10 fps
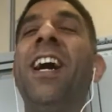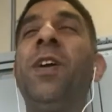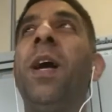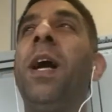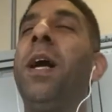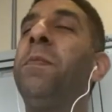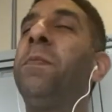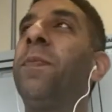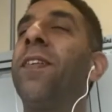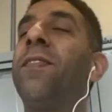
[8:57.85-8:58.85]
I
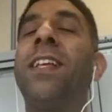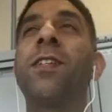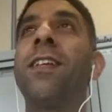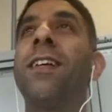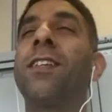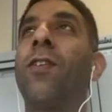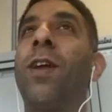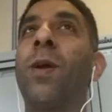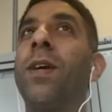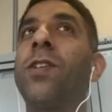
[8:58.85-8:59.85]
think that's a
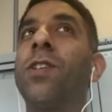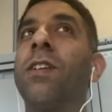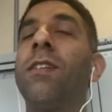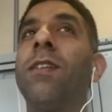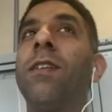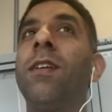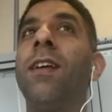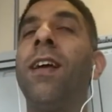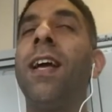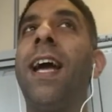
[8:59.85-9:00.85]
great question,
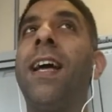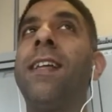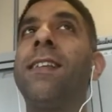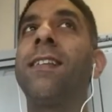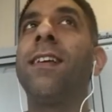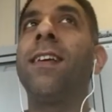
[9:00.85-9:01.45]
and